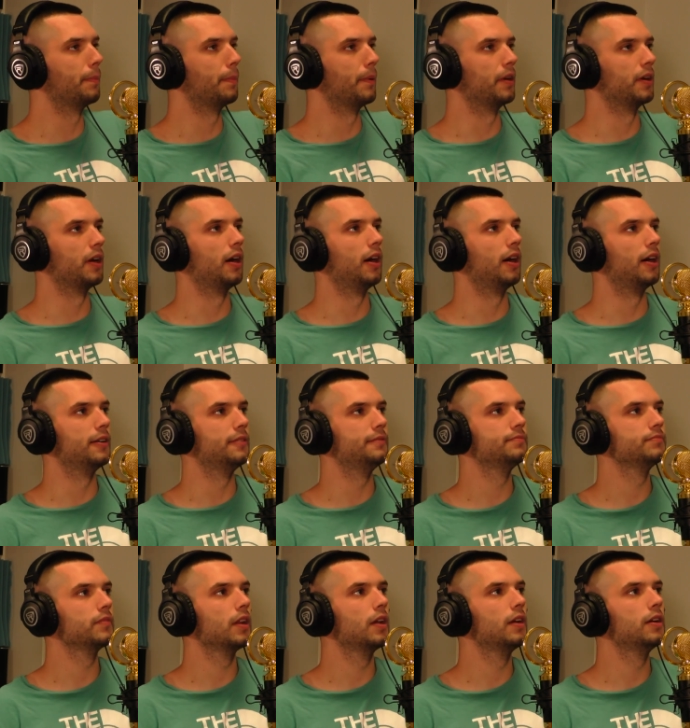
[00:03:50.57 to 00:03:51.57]
But uh,
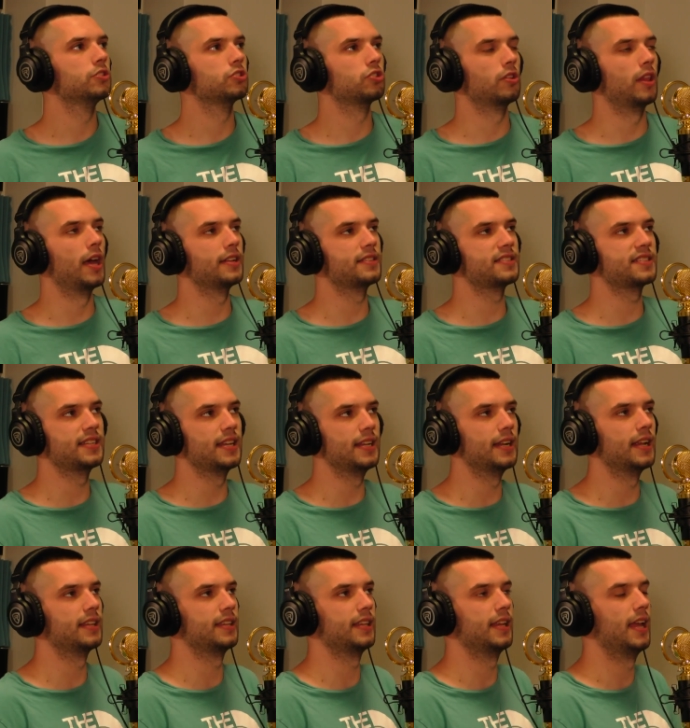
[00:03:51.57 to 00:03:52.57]
so that scene
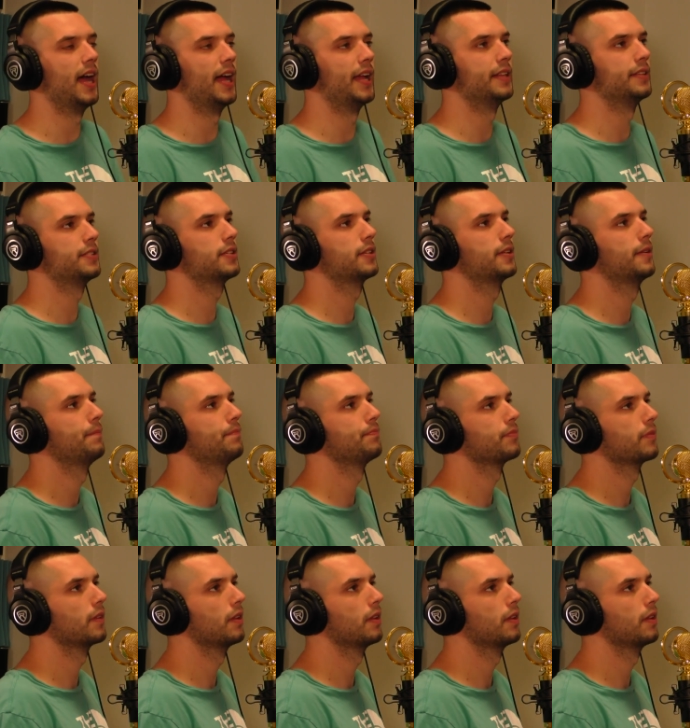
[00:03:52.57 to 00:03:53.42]
at the end. Yeah.